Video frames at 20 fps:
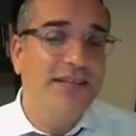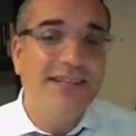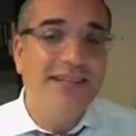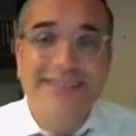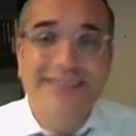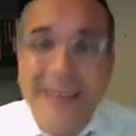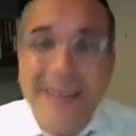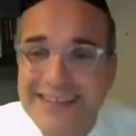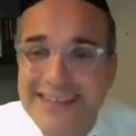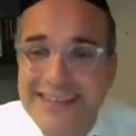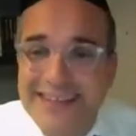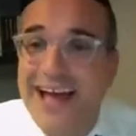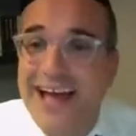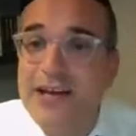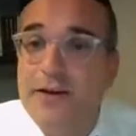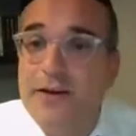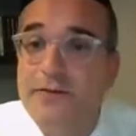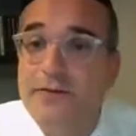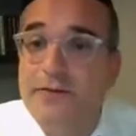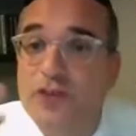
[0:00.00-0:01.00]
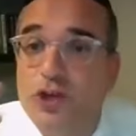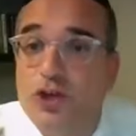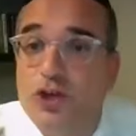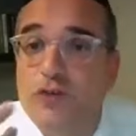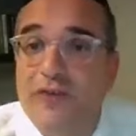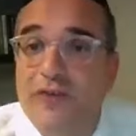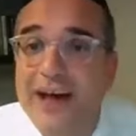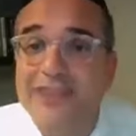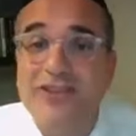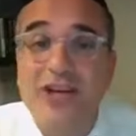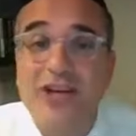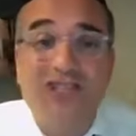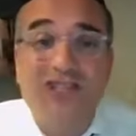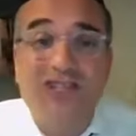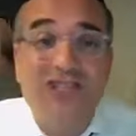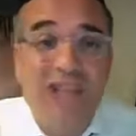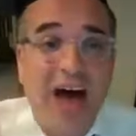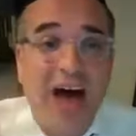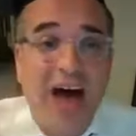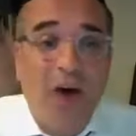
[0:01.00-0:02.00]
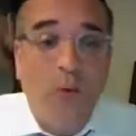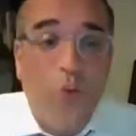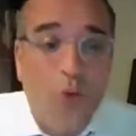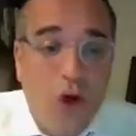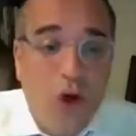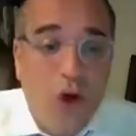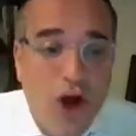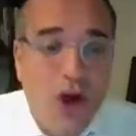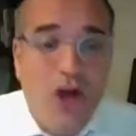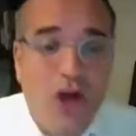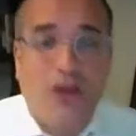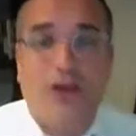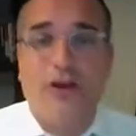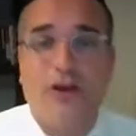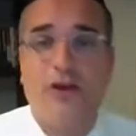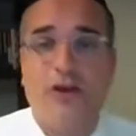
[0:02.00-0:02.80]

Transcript: That kind of teshuvah does not work.